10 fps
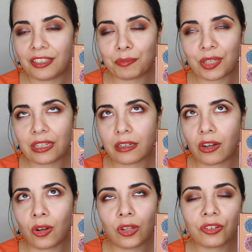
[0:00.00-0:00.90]
put it
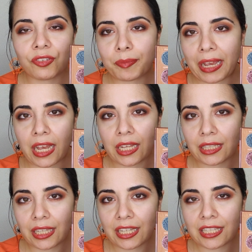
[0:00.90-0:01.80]
all over my
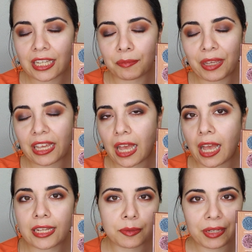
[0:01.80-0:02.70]
eyelids and make
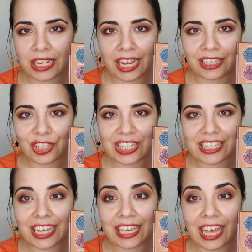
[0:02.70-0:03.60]
as many eye looks as
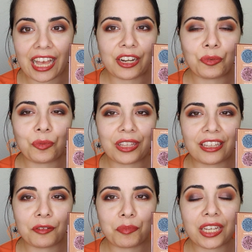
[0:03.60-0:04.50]
I can with
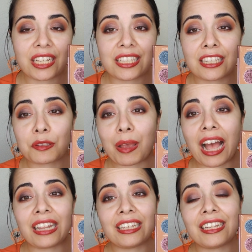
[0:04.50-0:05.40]
it, because this
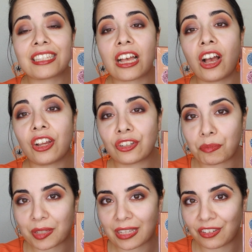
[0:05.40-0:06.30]
palette is
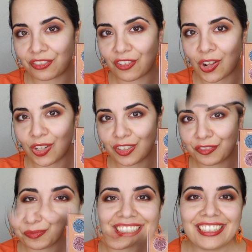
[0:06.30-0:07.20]
100% fall.
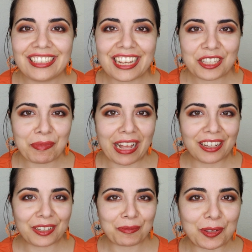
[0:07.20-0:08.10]
The next
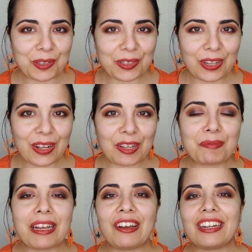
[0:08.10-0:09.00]
palette I'm to talk
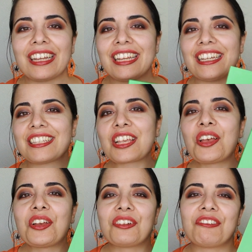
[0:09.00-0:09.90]
about is
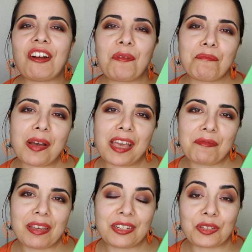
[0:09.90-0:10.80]
From
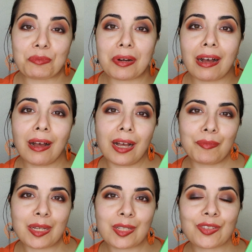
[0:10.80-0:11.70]
Miami to
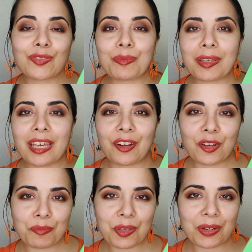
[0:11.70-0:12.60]
Bahamas from Cara
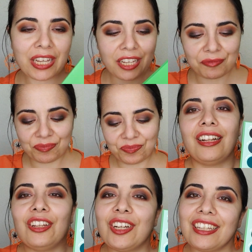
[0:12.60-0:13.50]
Beauty.
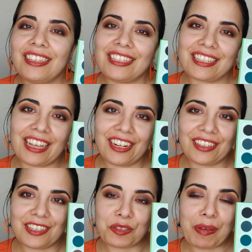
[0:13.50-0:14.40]
Look at the inside
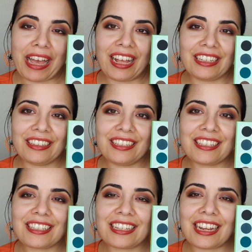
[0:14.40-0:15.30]
of this palette. This
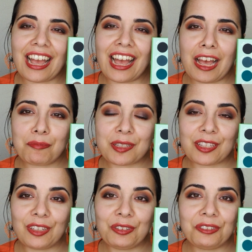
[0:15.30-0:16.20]
is an
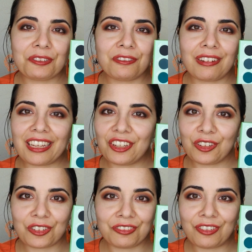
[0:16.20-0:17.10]
absolute
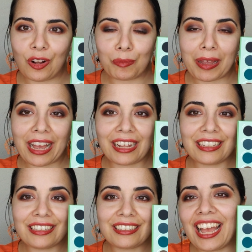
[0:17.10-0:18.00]
regular fall
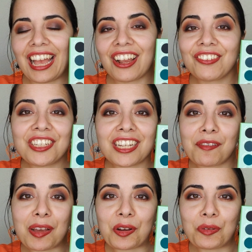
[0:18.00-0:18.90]
palette. Every time
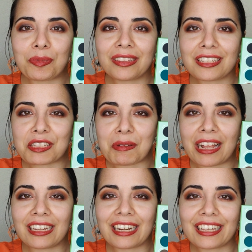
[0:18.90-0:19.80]
I open this
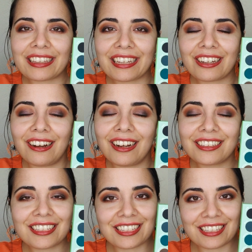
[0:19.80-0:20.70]
palette, I think, oh,
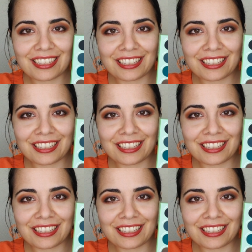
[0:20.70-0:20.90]
this is